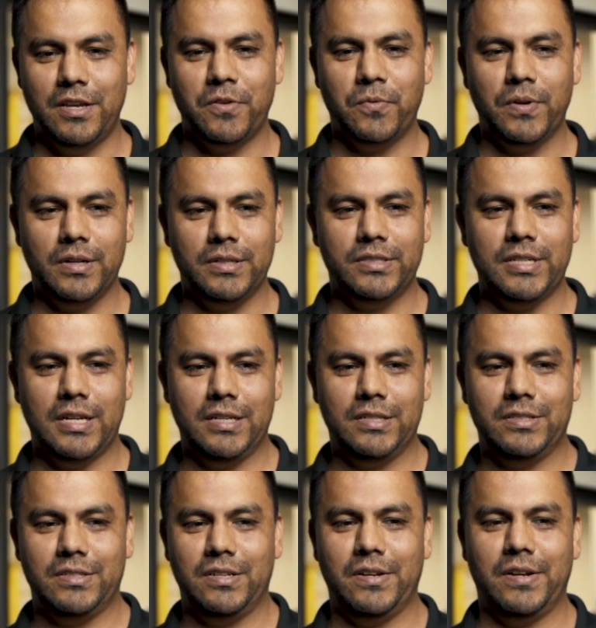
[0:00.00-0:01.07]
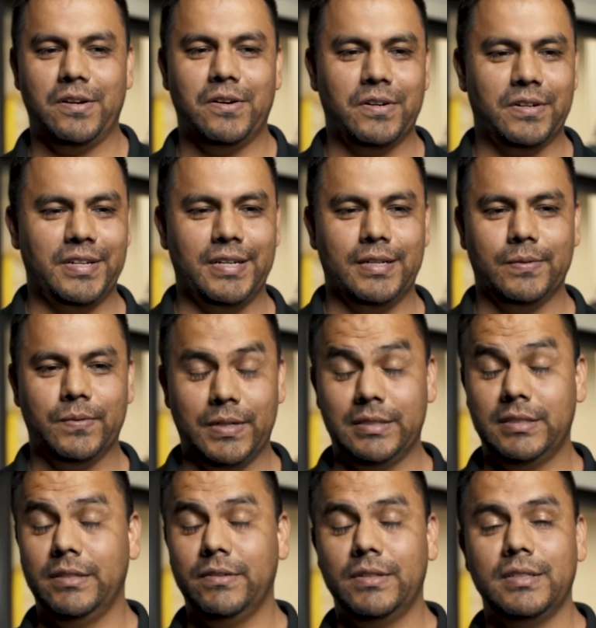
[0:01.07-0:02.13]
it really challenged our
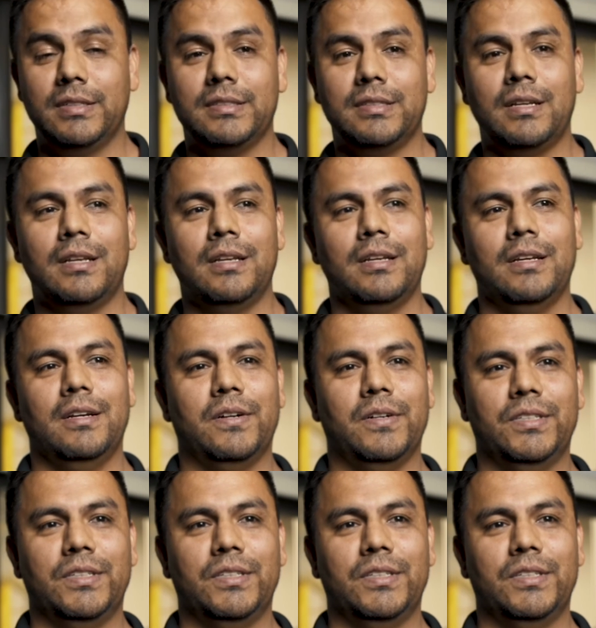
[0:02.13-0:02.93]
creativities, our